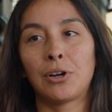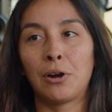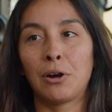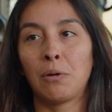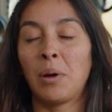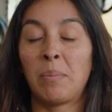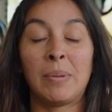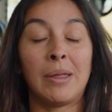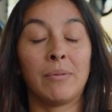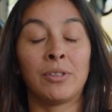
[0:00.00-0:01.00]
are what
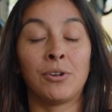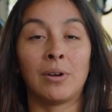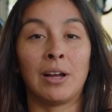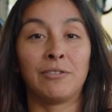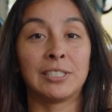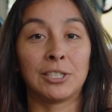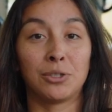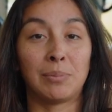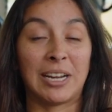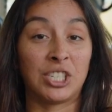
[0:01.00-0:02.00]
your
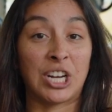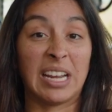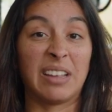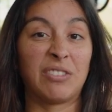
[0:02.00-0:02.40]
physician might check